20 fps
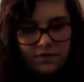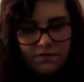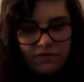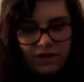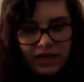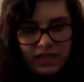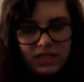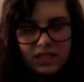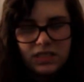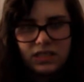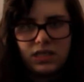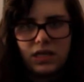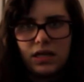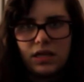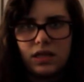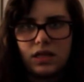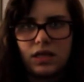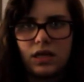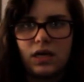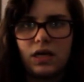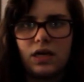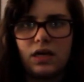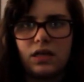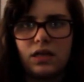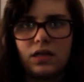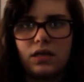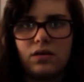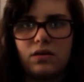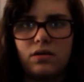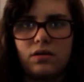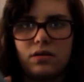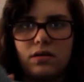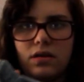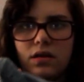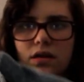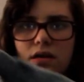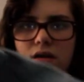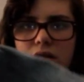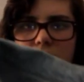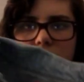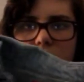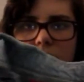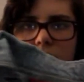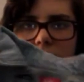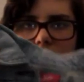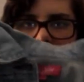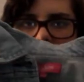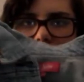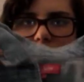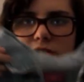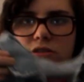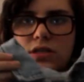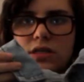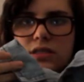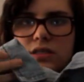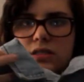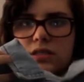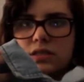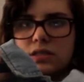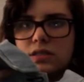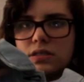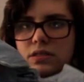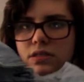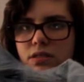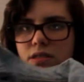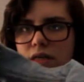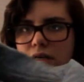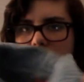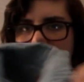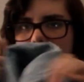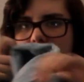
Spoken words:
vesty thing that you can kind of like wear over dresses or tank